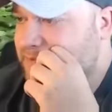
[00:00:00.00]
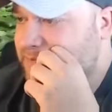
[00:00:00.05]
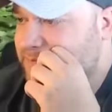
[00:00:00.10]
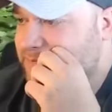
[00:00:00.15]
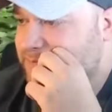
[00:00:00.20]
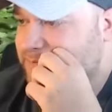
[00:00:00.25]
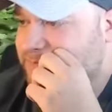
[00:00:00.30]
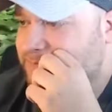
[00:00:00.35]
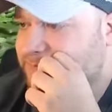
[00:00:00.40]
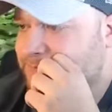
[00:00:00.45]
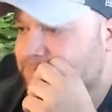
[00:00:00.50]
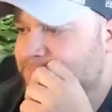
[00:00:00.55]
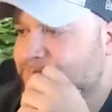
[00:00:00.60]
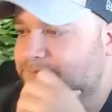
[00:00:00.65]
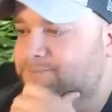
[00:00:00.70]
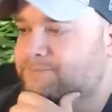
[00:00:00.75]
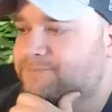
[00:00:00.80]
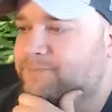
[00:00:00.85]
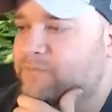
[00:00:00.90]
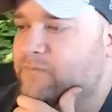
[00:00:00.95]

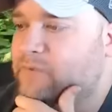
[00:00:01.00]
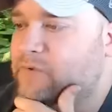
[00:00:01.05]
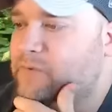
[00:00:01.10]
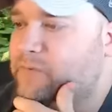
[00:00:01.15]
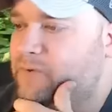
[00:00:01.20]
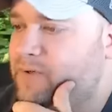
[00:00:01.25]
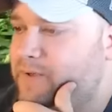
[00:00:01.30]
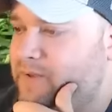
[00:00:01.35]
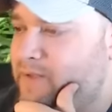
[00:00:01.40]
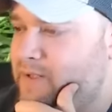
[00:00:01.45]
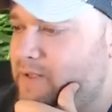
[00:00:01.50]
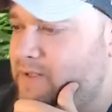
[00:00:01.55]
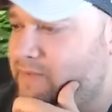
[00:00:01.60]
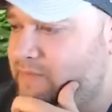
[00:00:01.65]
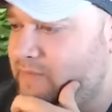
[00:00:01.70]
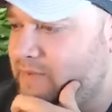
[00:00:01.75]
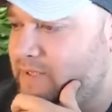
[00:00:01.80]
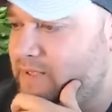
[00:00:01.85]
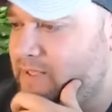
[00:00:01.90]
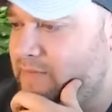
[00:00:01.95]
Never heard of that.
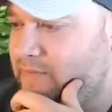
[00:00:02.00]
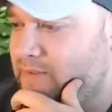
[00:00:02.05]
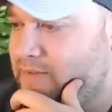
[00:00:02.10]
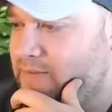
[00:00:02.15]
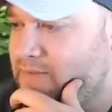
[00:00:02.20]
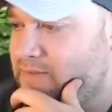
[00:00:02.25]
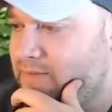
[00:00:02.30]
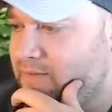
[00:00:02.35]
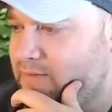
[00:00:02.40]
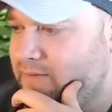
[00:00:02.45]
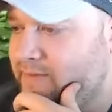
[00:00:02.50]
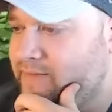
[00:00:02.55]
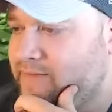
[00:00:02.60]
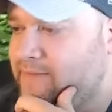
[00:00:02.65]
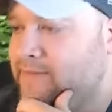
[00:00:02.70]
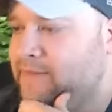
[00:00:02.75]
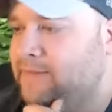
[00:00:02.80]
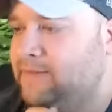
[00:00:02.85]
5 inches.